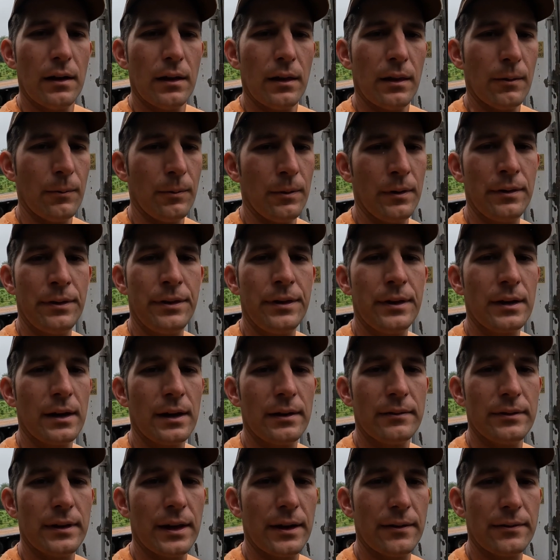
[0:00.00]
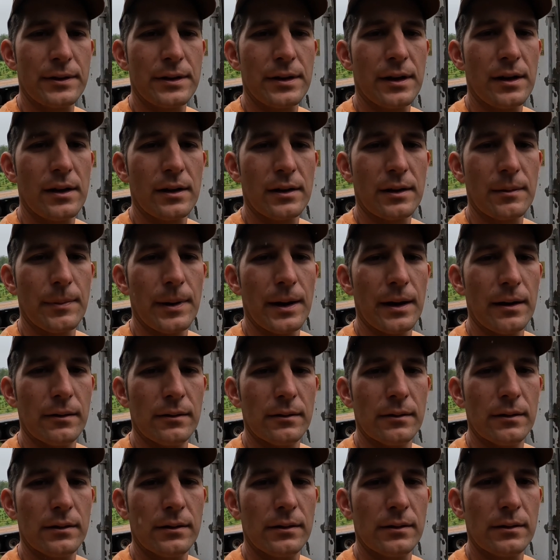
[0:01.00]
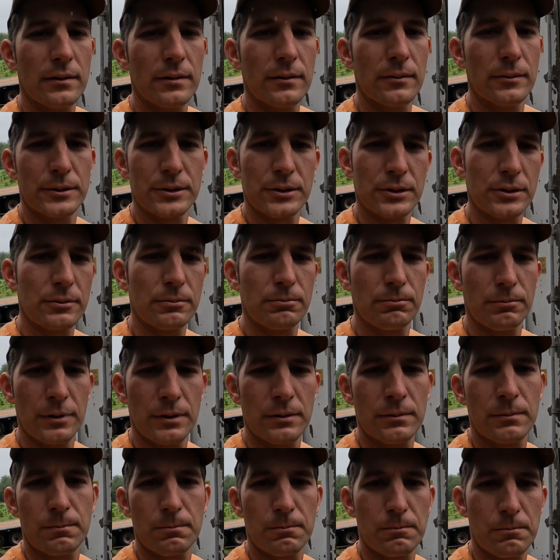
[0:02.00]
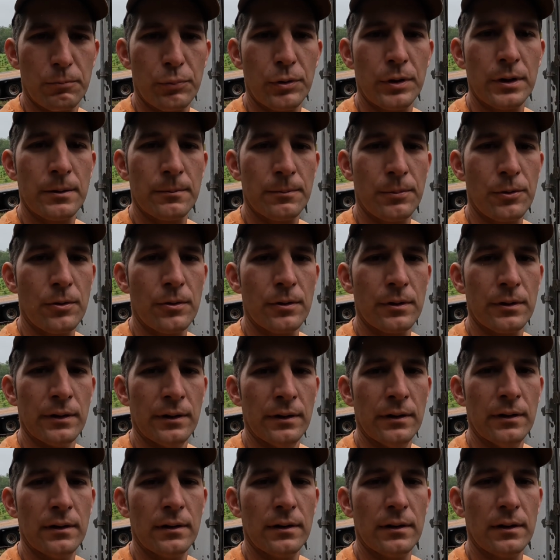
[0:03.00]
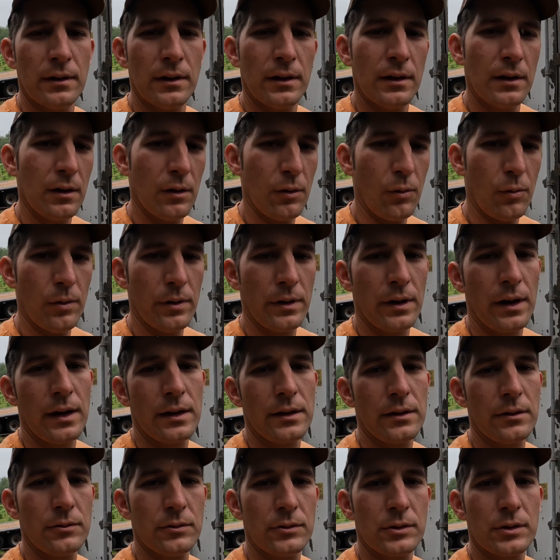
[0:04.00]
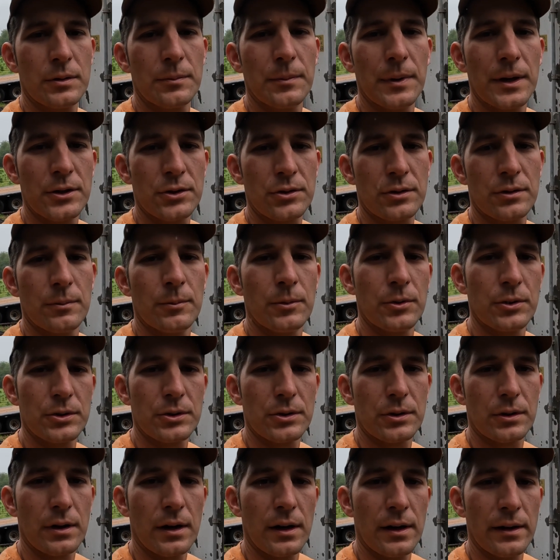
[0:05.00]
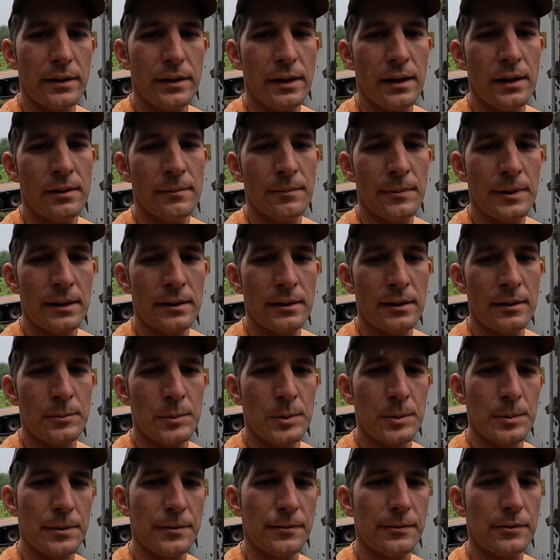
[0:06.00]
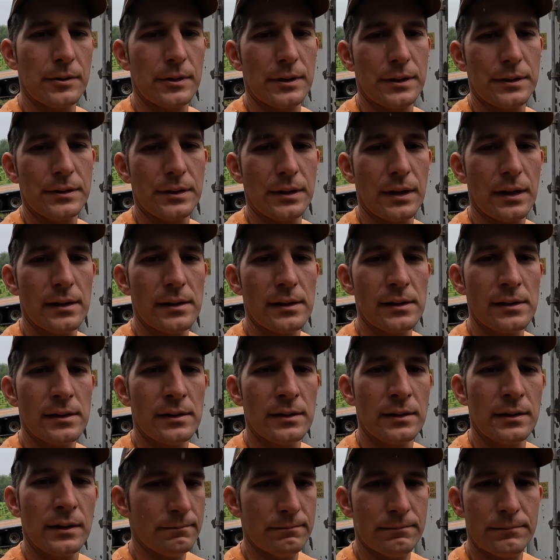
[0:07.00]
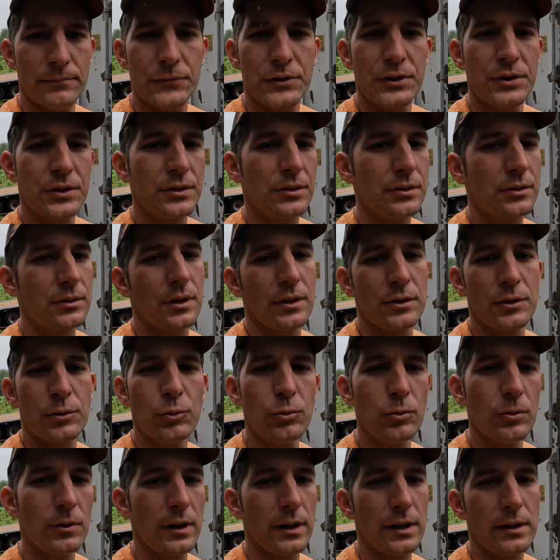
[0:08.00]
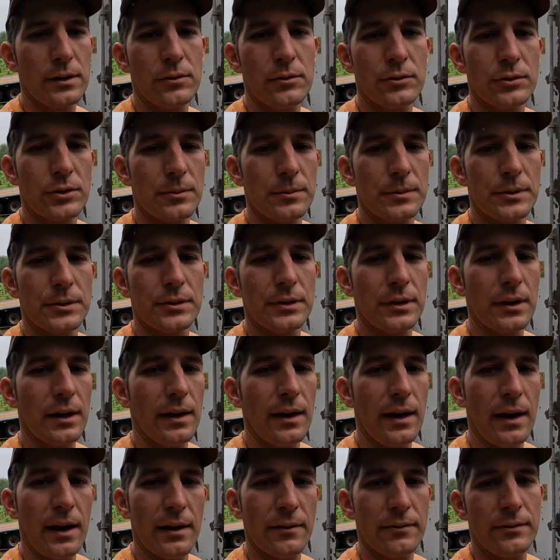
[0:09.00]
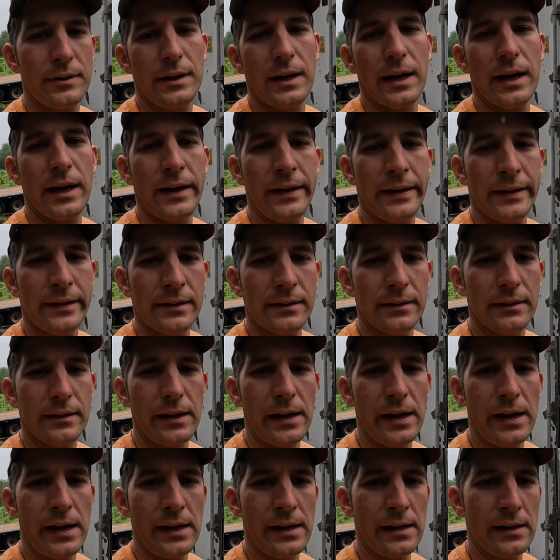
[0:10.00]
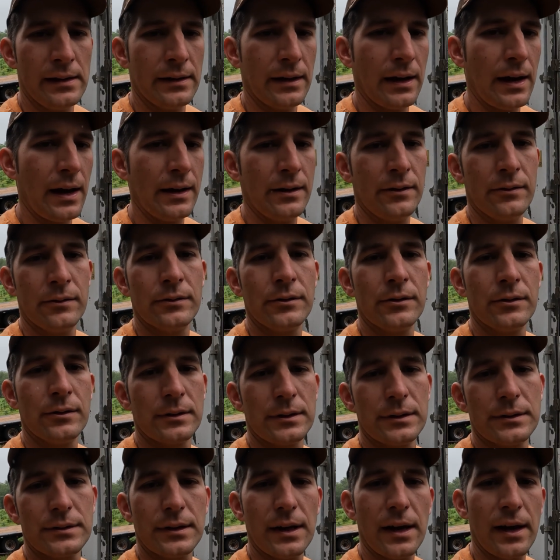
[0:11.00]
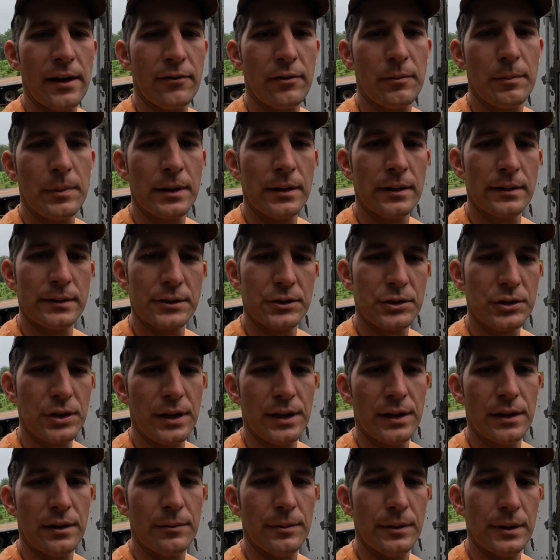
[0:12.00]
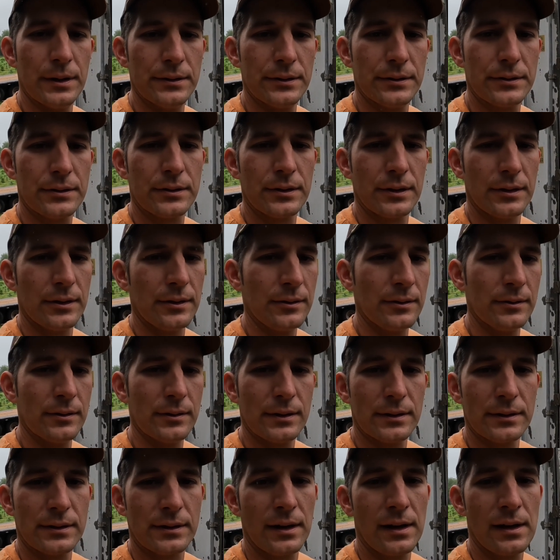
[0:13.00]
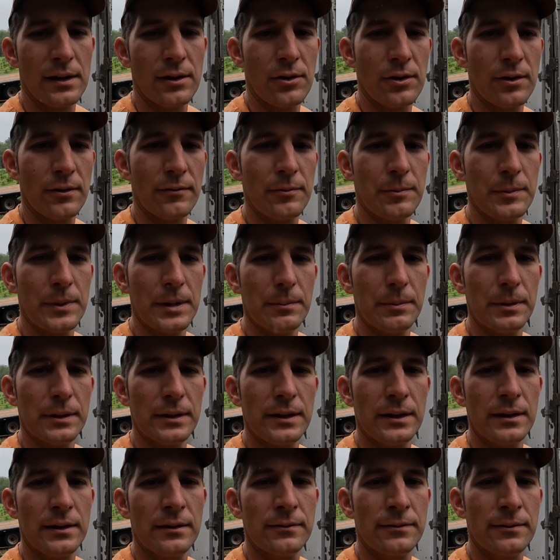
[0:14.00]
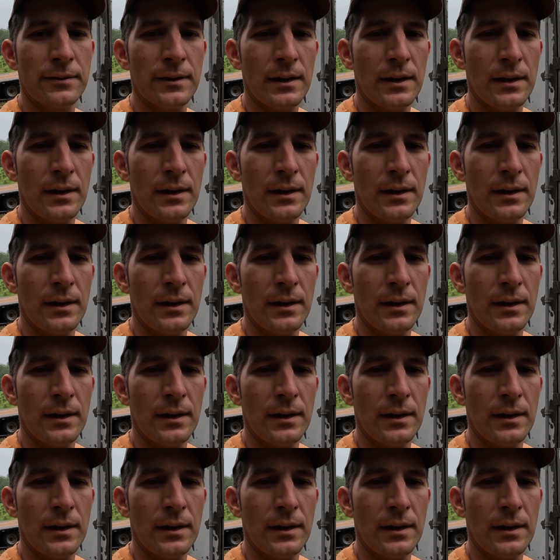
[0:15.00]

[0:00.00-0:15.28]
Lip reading: the one thing I've never talked about, which is pretty important, what I use to measure the moisture content in my lumber before I sell it. It's a tool I use almost every day, and I don't know that it's ever been on this channel once. So it's kind of hard for me to believe,